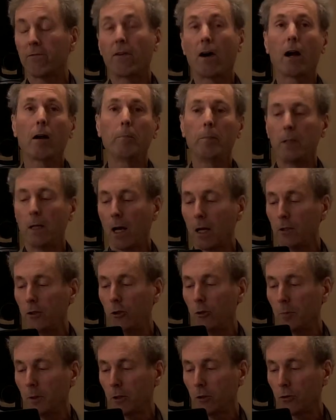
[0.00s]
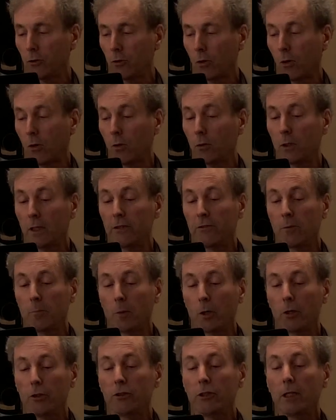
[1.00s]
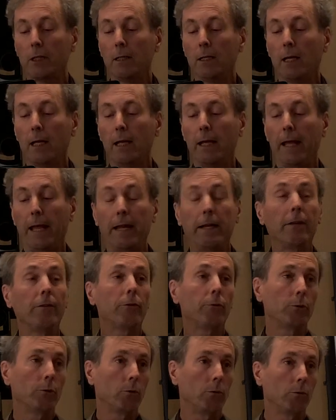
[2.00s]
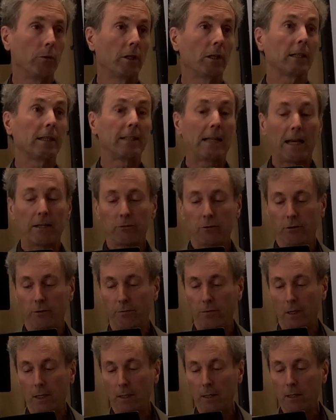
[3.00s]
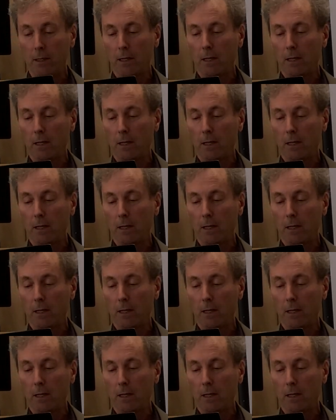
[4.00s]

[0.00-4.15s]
far beyond human control as emerging in and through the catastrophe